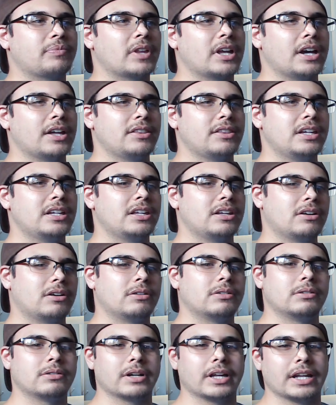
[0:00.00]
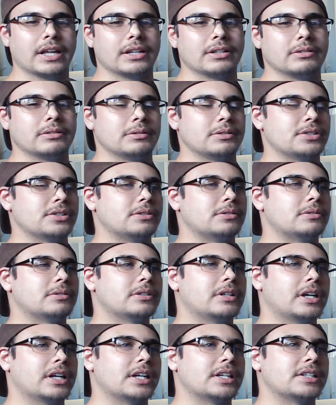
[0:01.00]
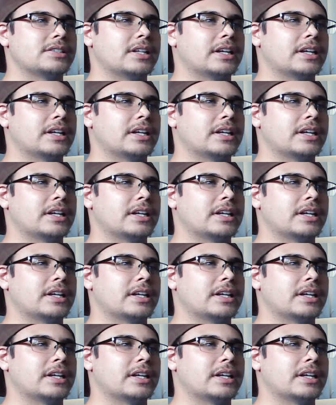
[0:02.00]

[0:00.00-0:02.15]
I think Ikalgo can handle his own against